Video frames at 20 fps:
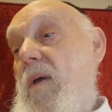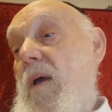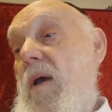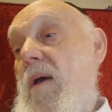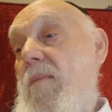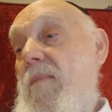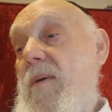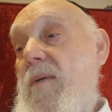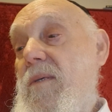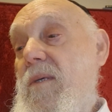
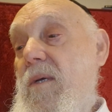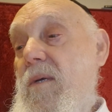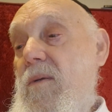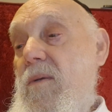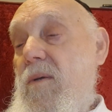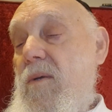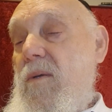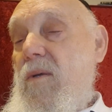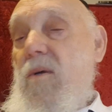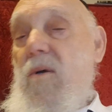
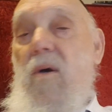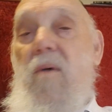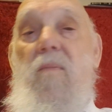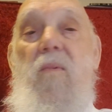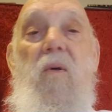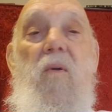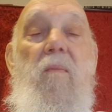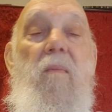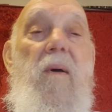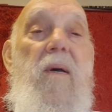Amazon.com,
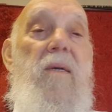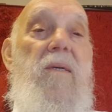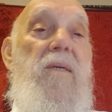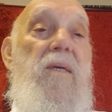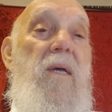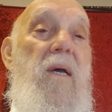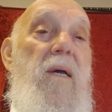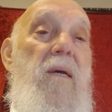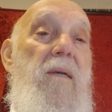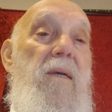on my
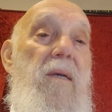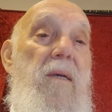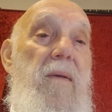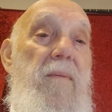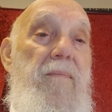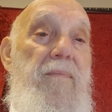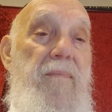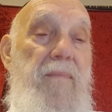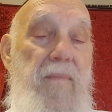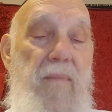site,
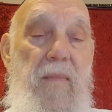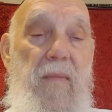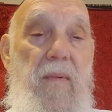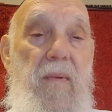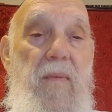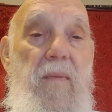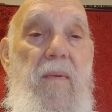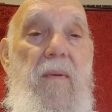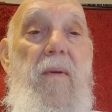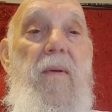
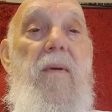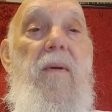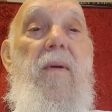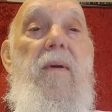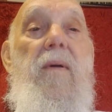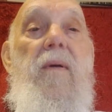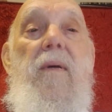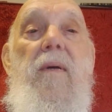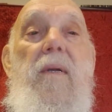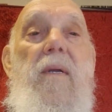
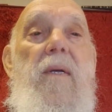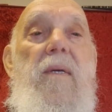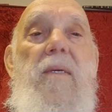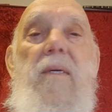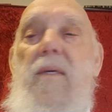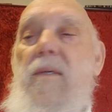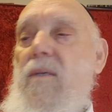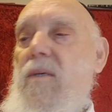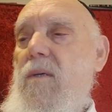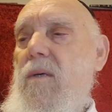
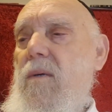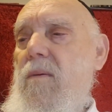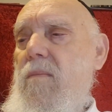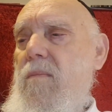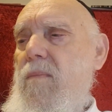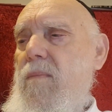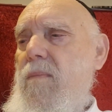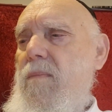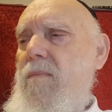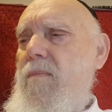
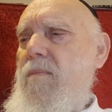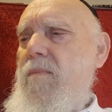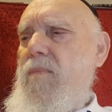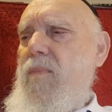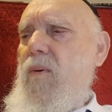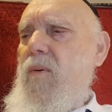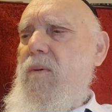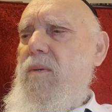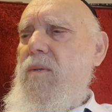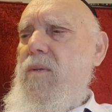
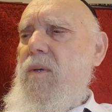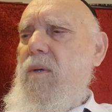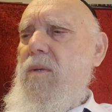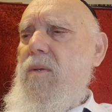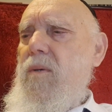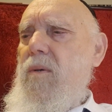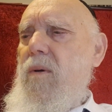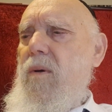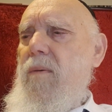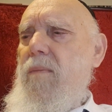
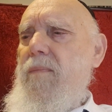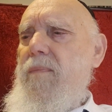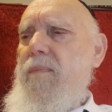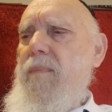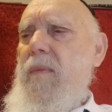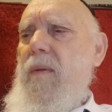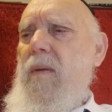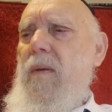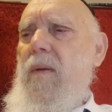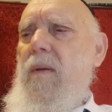GlazersonBooks.com.
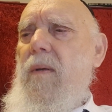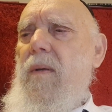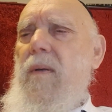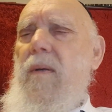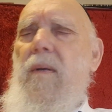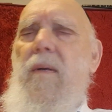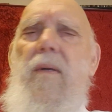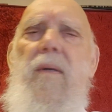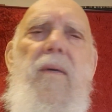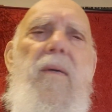
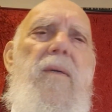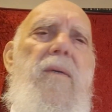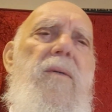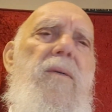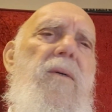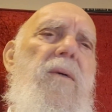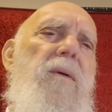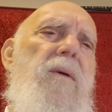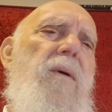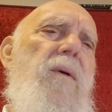
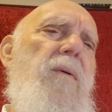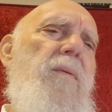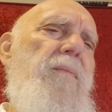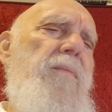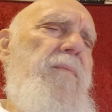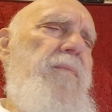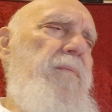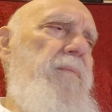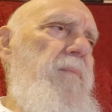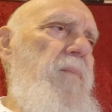So,
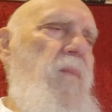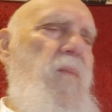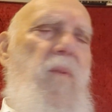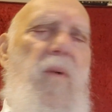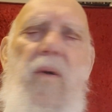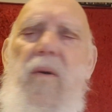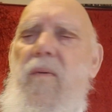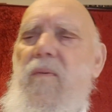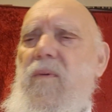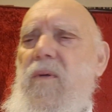
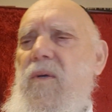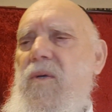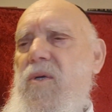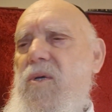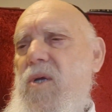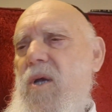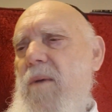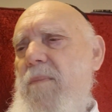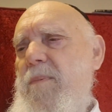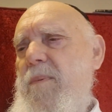one of these
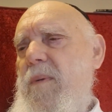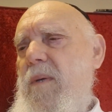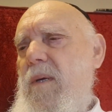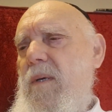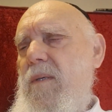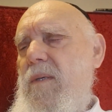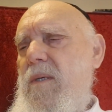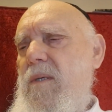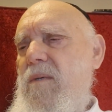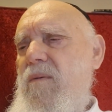
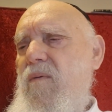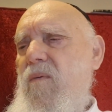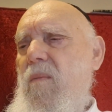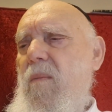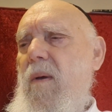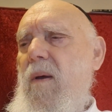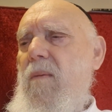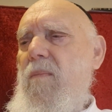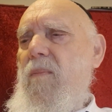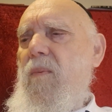chapters is from
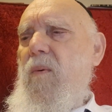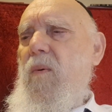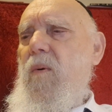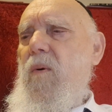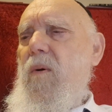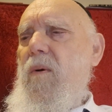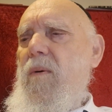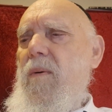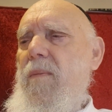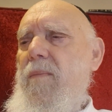my
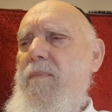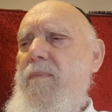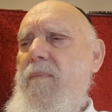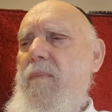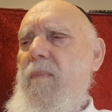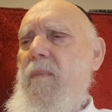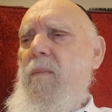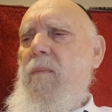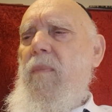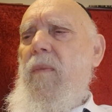book
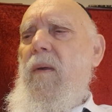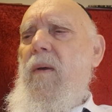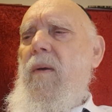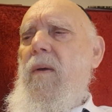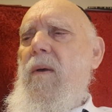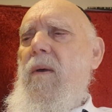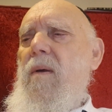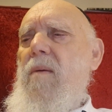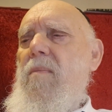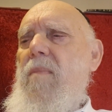
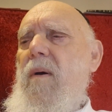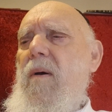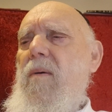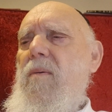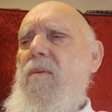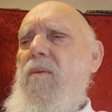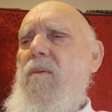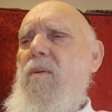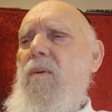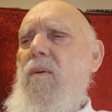
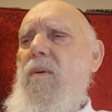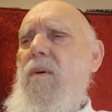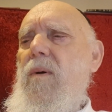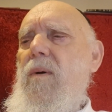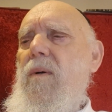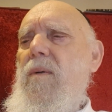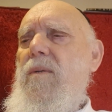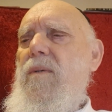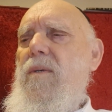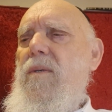about
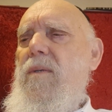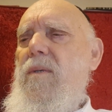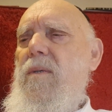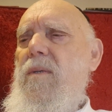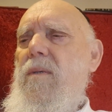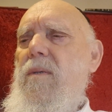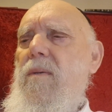truth